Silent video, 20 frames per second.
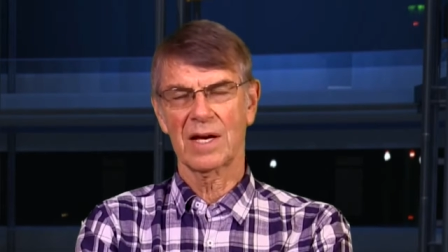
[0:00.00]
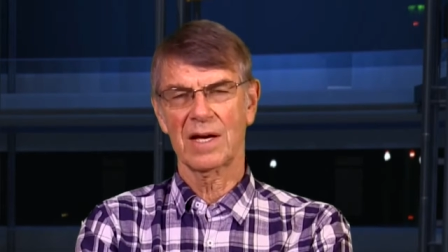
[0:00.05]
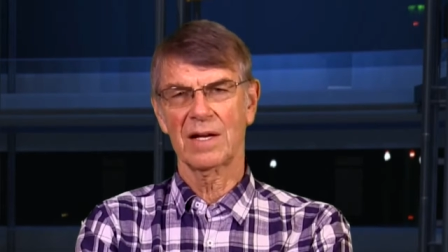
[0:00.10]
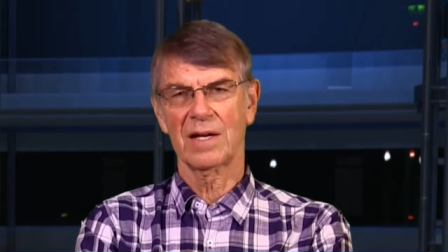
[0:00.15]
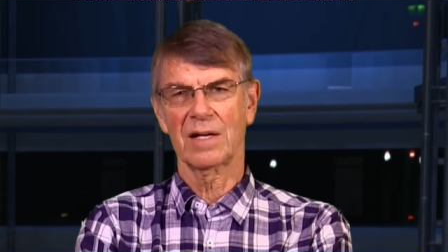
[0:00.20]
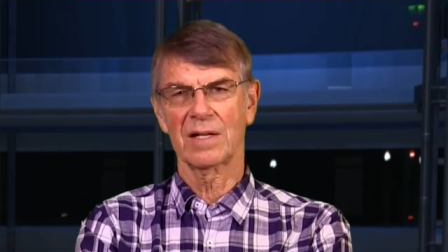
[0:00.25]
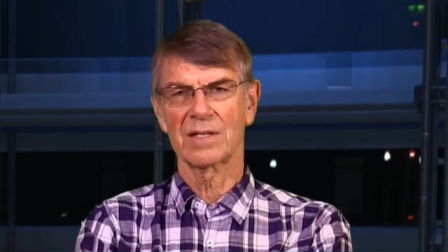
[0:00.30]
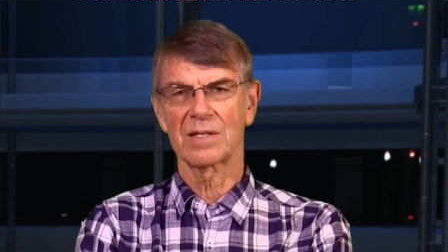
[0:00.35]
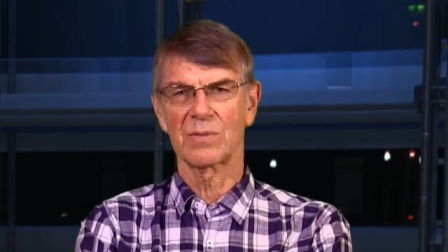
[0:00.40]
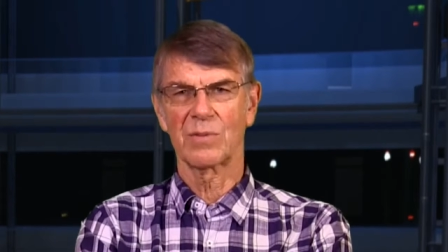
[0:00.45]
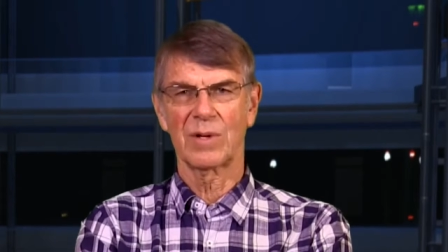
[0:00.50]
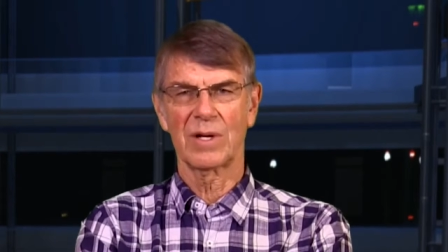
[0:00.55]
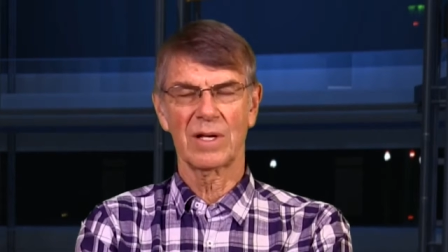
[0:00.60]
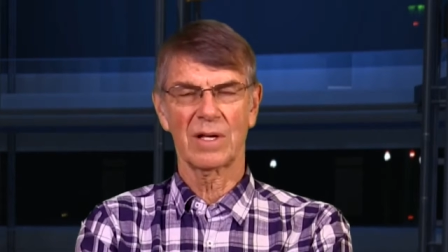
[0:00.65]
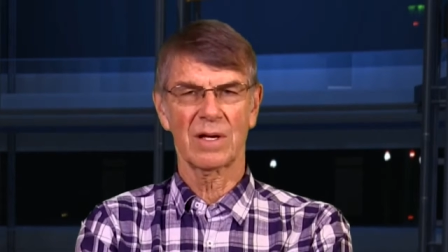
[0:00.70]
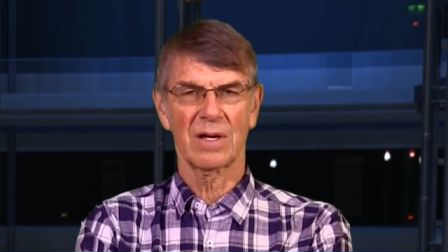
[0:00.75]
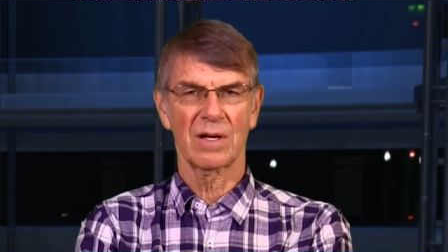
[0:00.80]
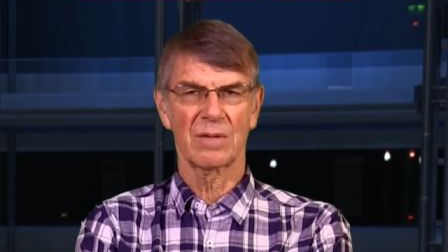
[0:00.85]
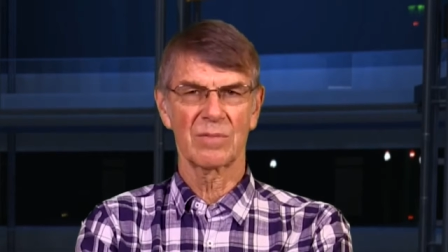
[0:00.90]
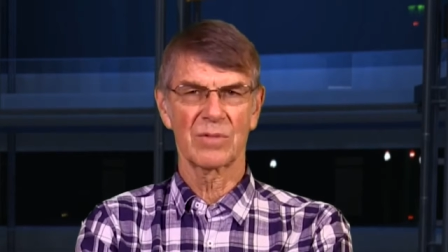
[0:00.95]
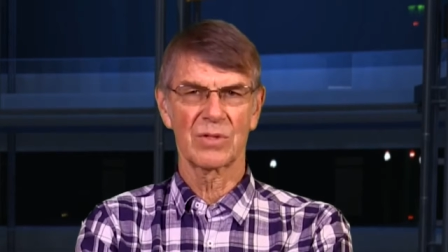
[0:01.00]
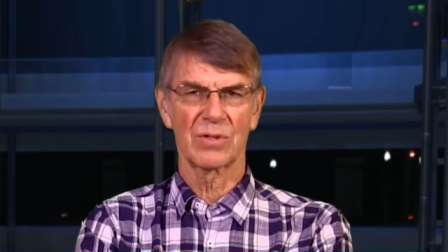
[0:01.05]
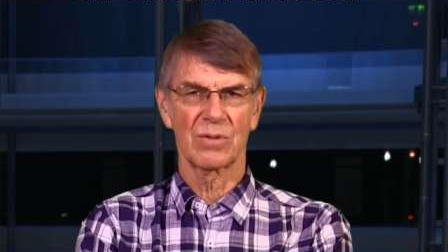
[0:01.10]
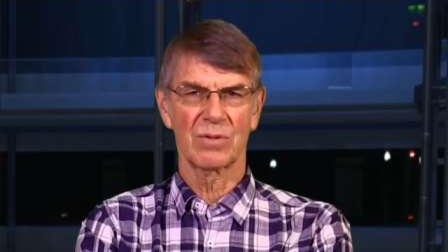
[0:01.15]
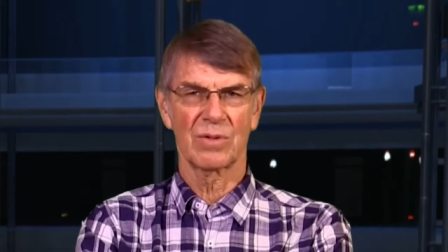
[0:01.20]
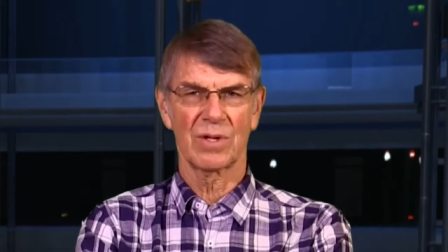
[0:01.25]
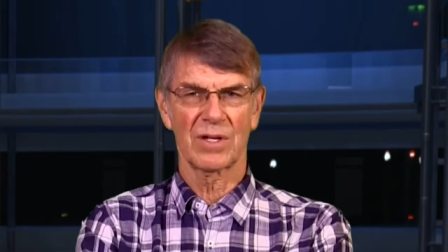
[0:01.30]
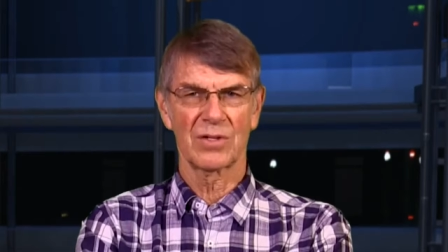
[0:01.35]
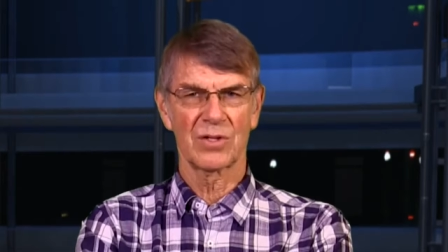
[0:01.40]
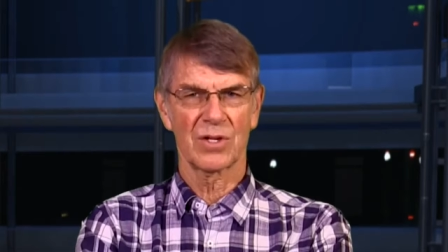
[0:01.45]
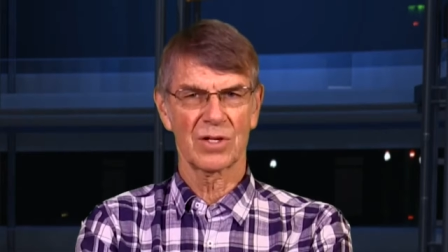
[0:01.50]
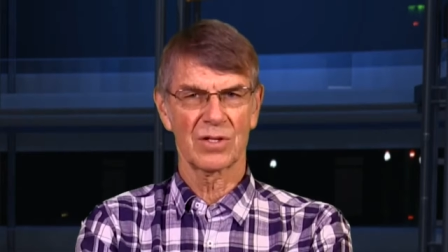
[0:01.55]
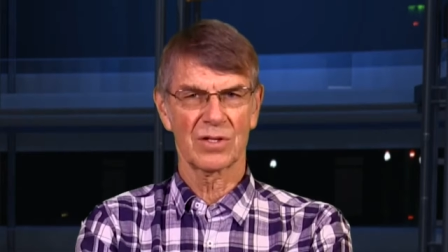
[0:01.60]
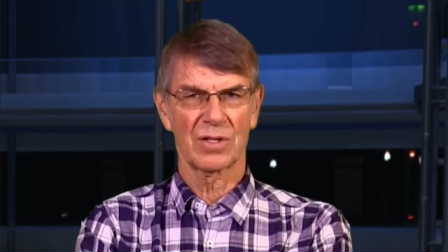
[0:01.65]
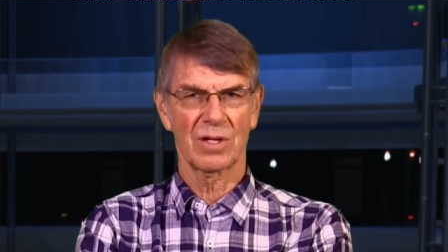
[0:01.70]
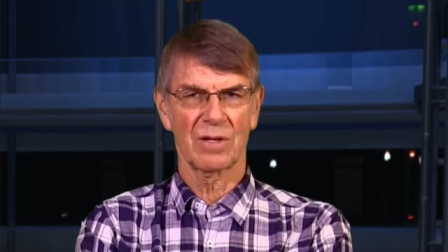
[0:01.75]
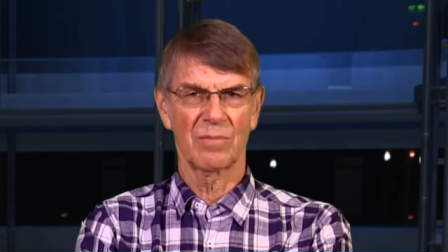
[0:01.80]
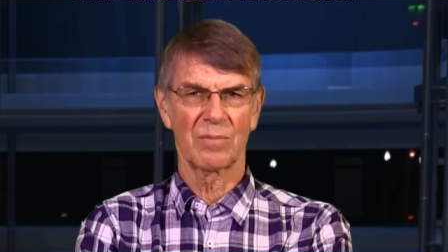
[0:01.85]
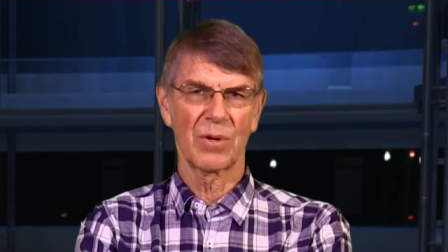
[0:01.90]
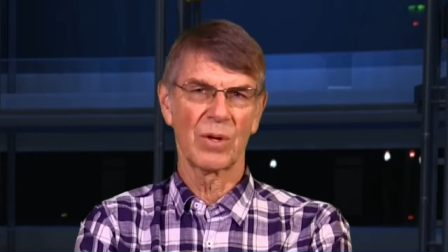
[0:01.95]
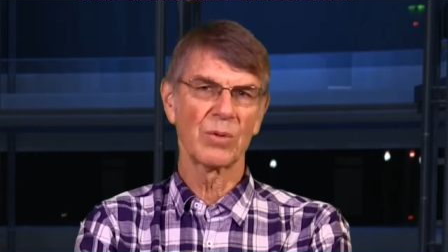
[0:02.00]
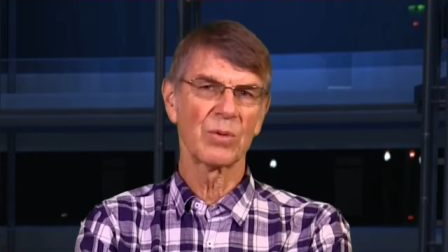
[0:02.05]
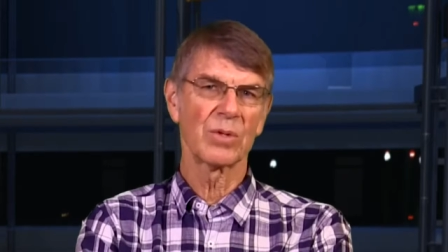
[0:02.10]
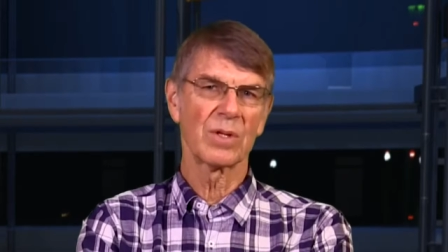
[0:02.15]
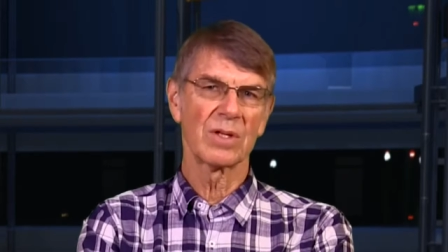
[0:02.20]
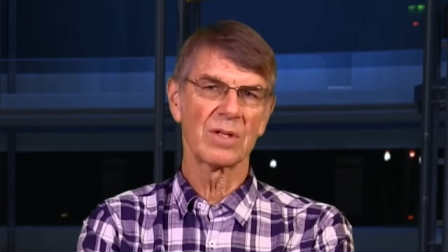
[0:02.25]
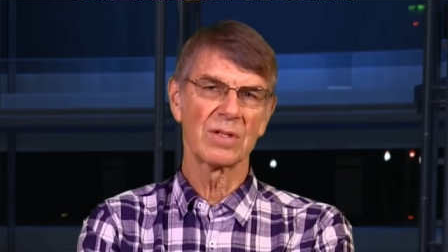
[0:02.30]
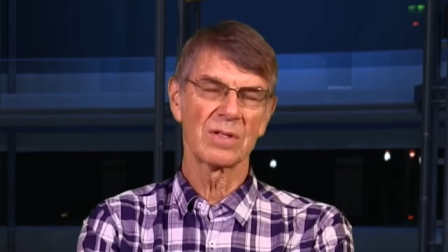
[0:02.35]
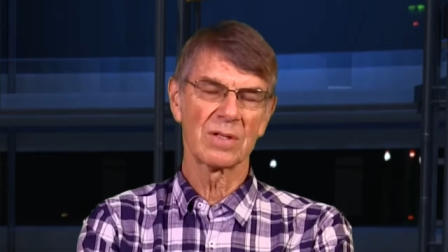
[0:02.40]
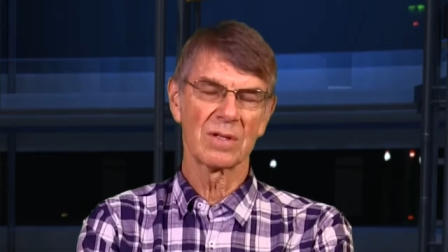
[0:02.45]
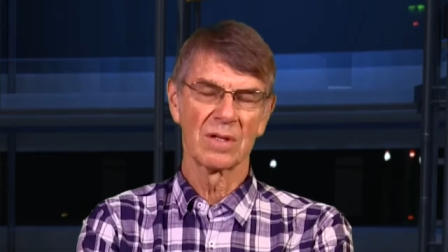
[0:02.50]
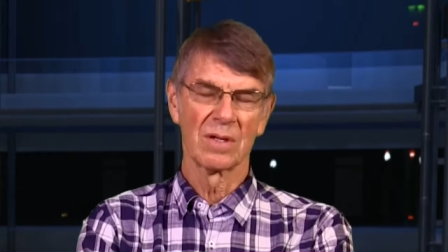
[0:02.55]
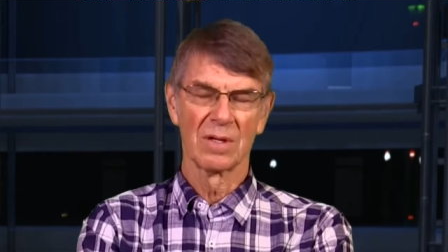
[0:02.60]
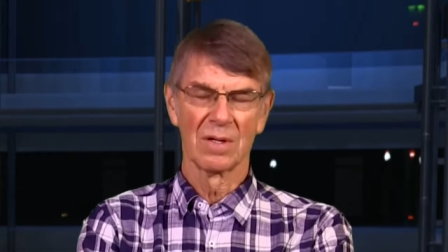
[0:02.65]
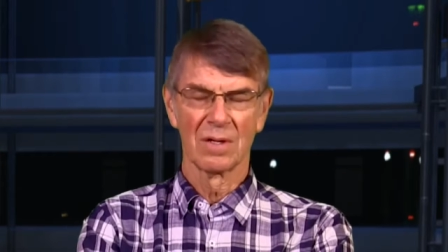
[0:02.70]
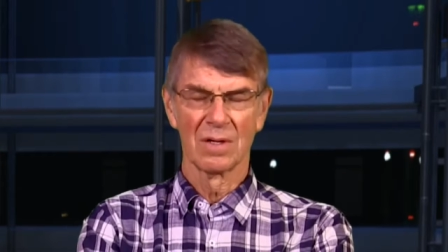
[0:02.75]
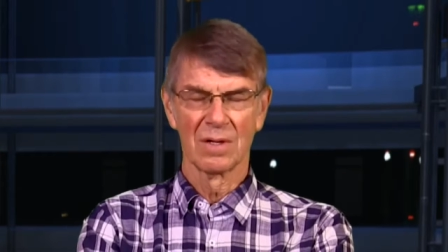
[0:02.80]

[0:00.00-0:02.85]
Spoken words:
adults when it comes to digesting proteins.